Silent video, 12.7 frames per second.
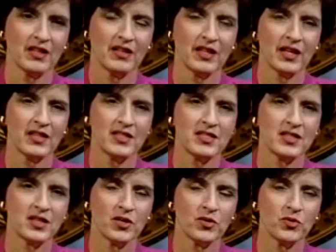that
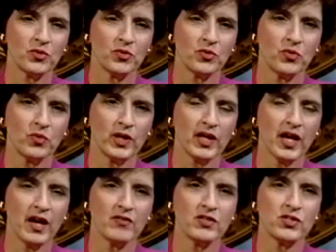we
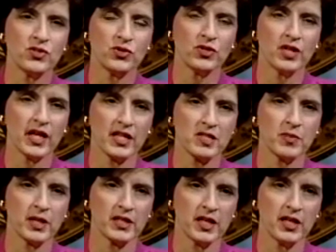have a certain
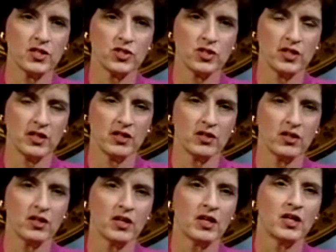expectation
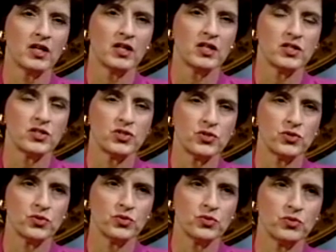here
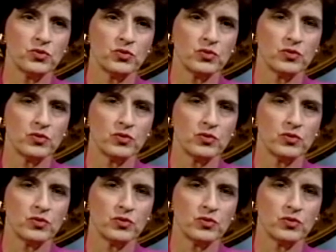to